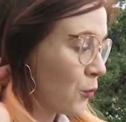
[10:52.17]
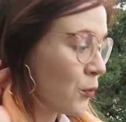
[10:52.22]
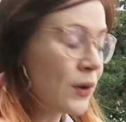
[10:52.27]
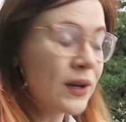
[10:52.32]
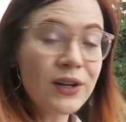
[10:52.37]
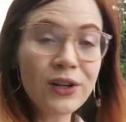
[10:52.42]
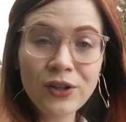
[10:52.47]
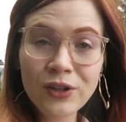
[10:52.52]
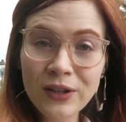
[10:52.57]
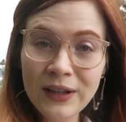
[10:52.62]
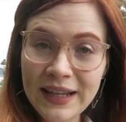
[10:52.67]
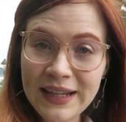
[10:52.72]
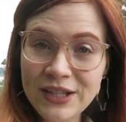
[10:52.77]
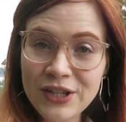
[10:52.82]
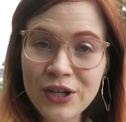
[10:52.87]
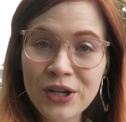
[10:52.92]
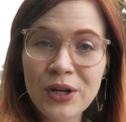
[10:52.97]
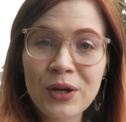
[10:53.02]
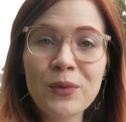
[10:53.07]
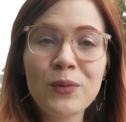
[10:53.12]
We're gonna
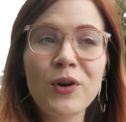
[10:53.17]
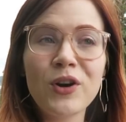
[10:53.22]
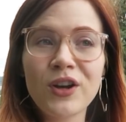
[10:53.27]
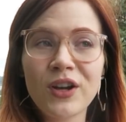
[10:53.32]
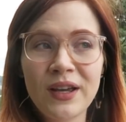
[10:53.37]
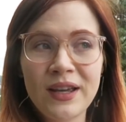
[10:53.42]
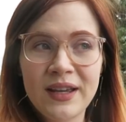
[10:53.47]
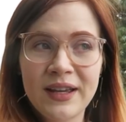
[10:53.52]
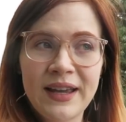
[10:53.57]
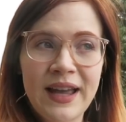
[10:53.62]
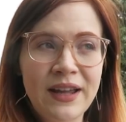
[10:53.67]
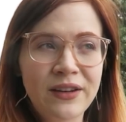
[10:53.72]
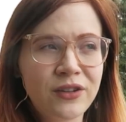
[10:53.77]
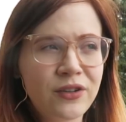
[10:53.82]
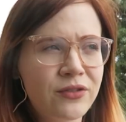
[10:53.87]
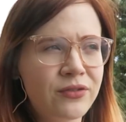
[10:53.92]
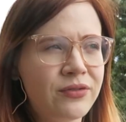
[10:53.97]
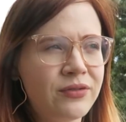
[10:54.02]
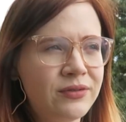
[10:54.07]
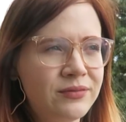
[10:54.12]
later walk kind
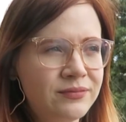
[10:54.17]
of